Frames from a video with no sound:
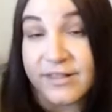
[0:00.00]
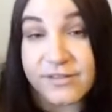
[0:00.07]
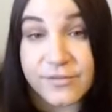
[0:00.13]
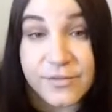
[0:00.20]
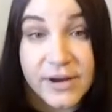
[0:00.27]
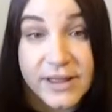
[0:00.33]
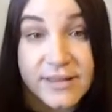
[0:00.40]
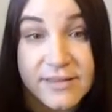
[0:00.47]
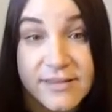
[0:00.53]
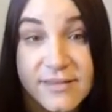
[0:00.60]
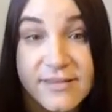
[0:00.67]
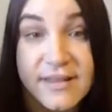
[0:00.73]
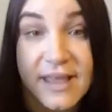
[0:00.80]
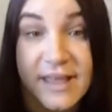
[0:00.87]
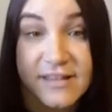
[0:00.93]
best
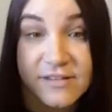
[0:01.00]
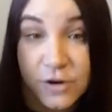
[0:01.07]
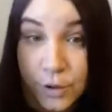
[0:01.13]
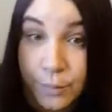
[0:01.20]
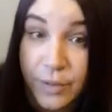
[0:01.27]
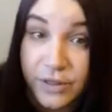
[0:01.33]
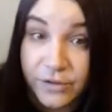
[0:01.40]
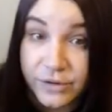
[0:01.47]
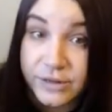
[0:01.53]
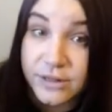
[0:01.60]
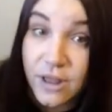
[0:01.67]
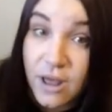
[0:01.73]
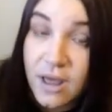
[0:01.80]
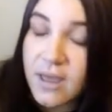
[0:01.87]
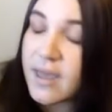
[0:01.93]
friends. It's her
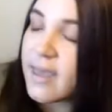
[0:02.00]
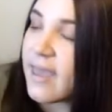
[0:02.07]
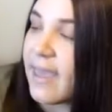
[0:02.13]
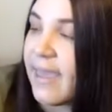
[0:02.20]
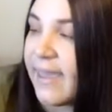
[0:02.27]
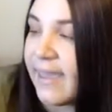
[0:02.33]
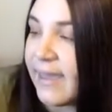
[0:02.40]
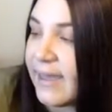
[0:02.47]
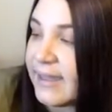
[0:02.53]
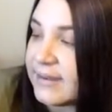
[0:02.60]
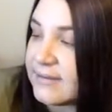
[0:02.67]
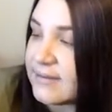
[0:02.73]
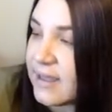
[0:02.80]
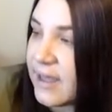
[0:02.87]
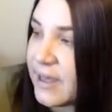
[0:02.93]
mother-in-law,
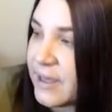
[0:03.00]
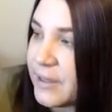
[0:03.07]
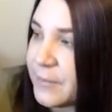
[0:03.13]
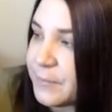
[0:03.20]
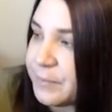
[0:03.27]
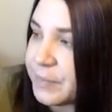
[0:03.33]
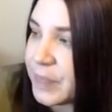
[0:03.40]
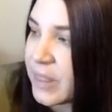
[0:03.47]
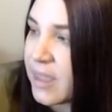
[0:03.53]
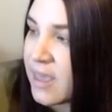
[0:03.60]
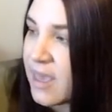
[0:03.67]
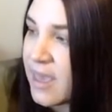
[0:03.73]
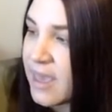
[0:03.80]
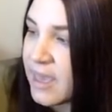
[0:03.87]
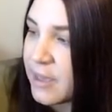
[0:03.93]
and um,
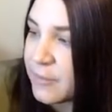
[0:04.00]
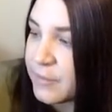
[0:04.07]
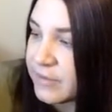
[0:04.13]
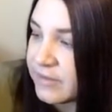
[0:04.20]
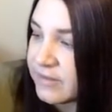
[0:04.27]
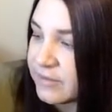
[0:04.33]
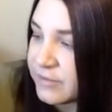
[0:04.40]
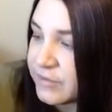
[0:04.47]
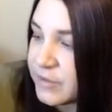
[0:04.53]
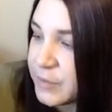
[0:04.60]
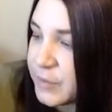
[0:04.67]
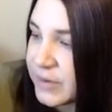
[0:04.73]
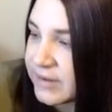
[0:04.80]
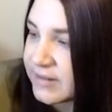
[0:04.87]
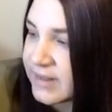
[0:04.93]
it was
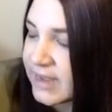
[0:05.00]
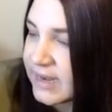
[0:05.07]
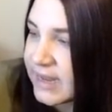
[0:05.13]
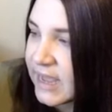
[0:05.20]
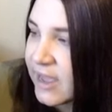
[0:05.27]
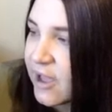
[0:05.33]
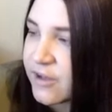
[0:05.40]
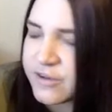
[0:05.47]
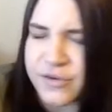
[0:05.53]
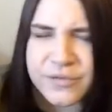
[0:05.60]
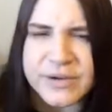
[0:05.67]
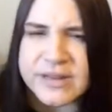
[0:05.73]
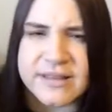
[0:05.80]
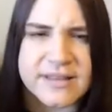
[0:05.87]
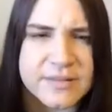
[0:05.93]
super exciting. I got to
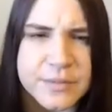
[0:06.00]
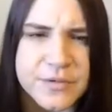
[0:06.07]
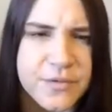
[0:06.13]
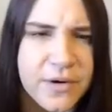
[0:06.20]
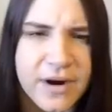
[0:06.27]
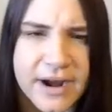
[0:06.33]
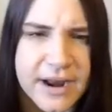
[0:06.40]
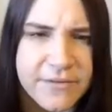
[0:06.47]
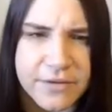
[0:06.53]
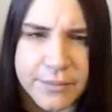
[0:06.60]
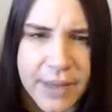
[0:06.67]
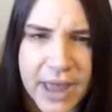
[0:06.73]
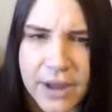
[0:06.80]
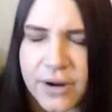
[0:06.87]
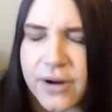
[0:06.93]
read this before I ever
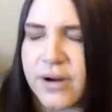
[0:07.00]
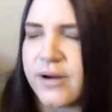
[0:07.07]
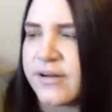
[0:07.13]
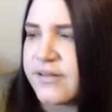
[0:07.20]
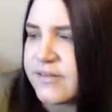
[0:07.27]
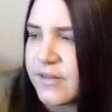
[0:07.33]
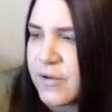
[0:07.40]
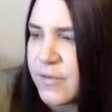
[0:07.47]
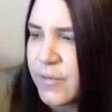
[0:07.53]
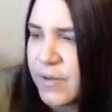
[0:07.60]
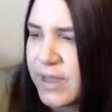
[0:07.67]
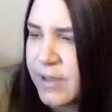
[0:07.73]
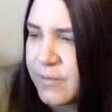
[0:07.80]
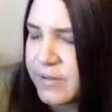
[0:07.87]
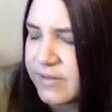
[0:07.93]
met her, so
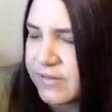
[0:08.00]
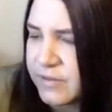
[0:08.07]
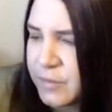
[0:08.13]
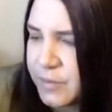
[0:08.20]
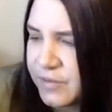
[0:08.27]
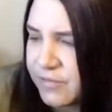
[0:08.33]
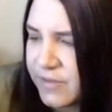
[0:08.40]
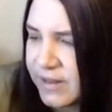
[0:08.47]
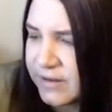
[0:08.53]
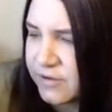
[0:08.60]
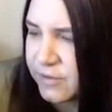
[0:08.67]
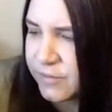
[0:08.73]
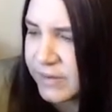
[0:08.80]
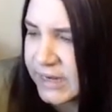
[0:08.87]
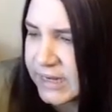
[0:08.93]
it was super fun
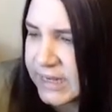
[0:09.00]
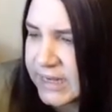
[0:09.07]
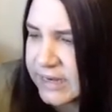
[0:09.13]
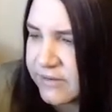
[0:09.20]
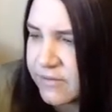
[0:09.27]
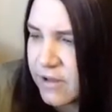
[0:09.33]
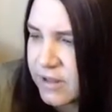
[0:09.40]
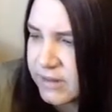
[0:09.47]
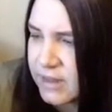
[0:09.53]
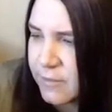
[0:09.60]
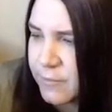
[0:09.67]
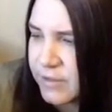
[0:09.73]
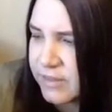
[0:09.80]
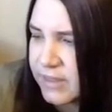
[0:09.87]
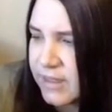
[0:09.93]
to read it and fall in
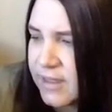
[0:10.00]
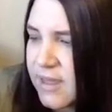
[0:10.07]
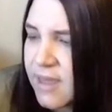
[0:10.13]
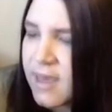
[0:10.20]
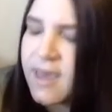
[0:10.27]
love with it